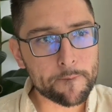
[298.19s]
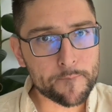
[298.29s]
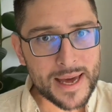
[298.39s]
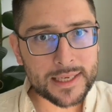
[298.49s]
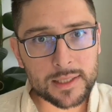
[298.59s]

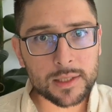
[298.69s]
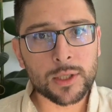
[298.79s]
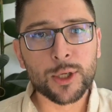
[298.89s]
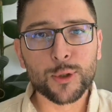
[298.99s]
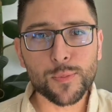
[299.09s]

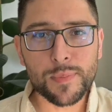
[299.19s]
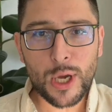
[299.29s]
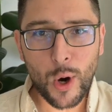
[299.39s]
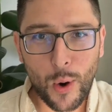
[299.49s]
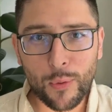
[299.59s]
meant to
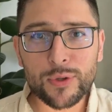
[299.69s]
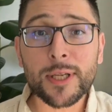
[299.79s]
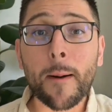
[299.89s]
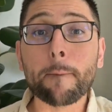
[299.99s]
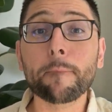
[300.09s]
be
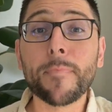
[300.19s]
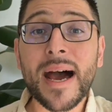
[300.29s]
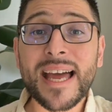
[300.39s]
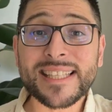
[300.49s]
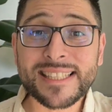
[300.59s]
owned
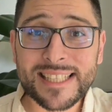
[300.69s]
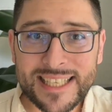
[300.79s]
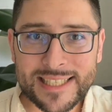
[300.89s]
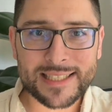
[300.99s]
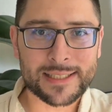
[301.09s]
by at
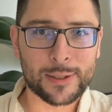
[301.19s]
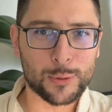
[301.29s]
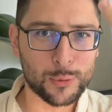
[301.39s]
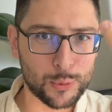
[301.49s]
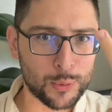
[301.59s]

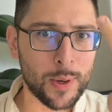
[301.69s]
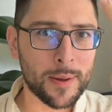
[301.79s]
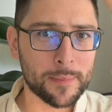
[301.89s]
least two